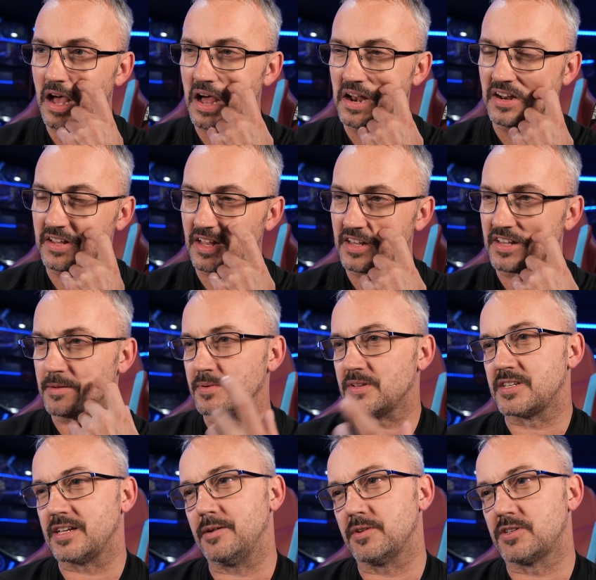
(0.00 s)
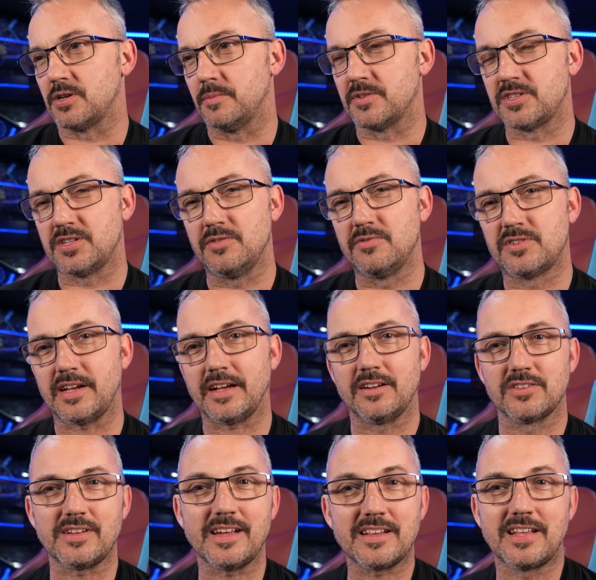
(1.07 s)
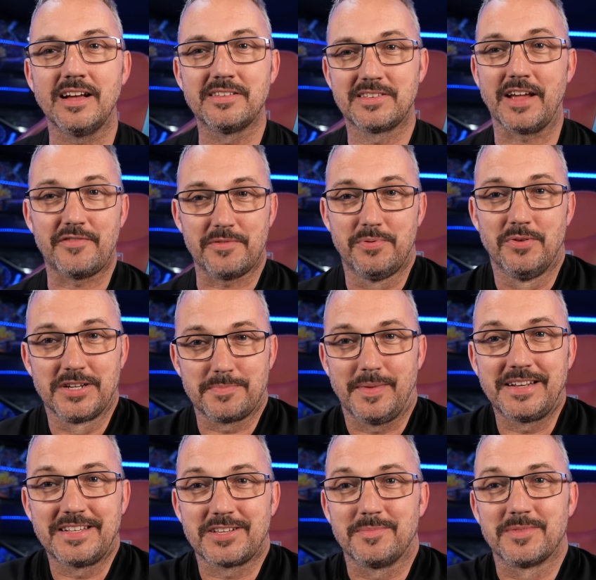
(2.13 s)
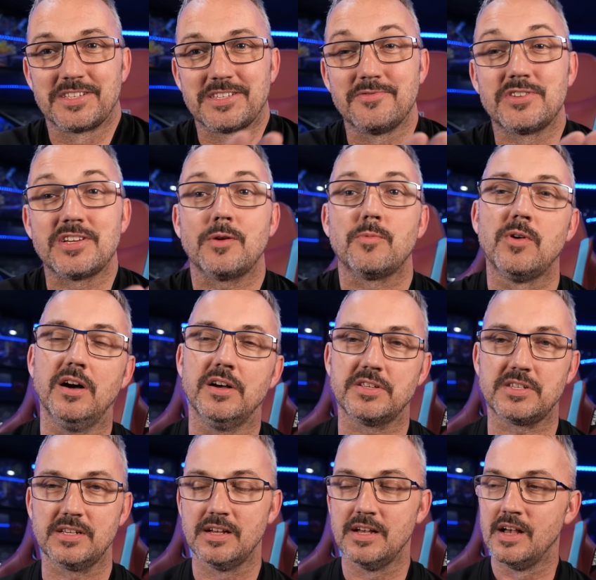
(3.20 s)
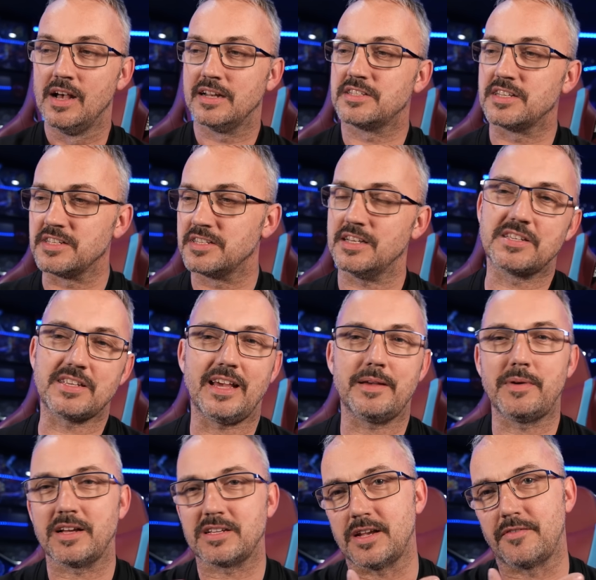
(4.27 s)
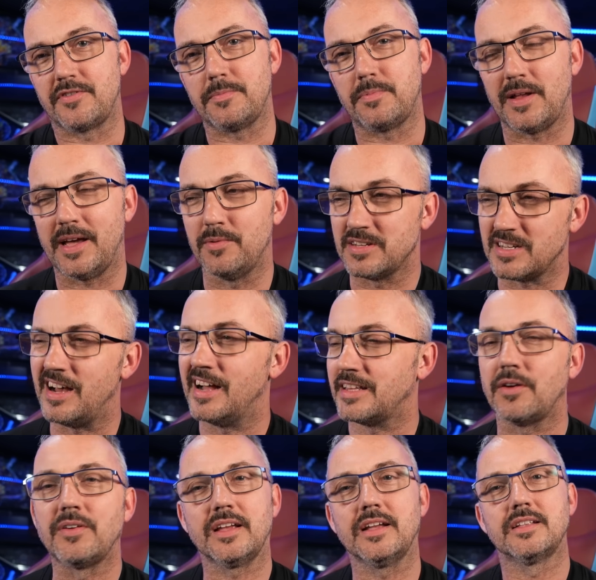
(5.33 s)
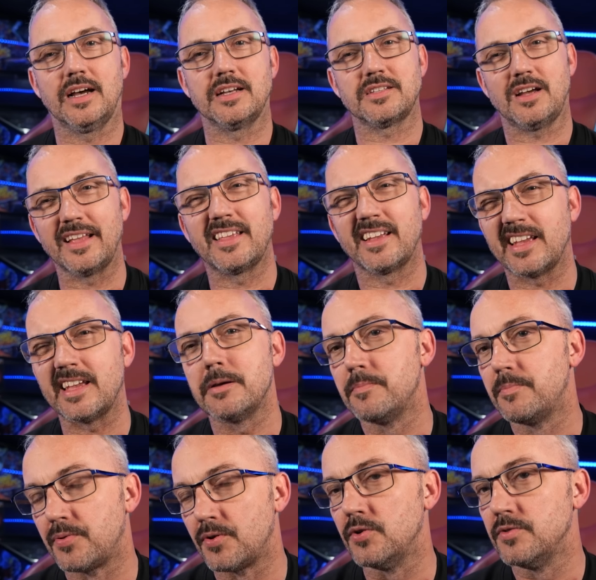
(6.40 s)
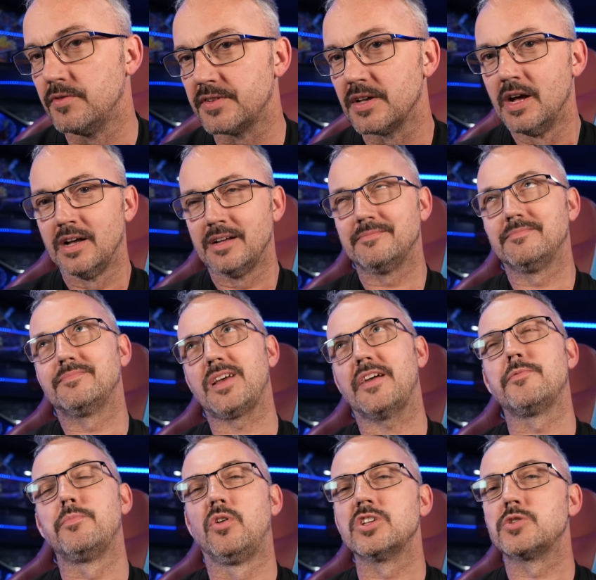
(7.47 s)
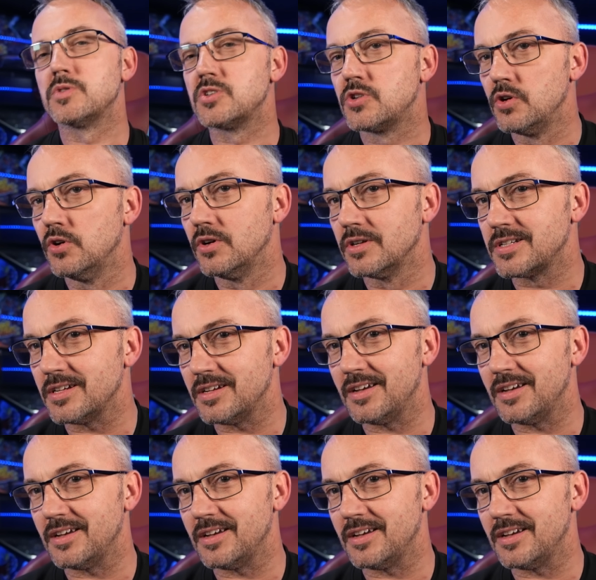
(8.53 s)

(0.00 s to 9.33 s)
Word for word: And I, I think particularly with Tomáš Souček, David Moyes made Tomáš Souček worse. It's easy to say he makes every player worse. I don't think he does. I think he improved. David Moyes was good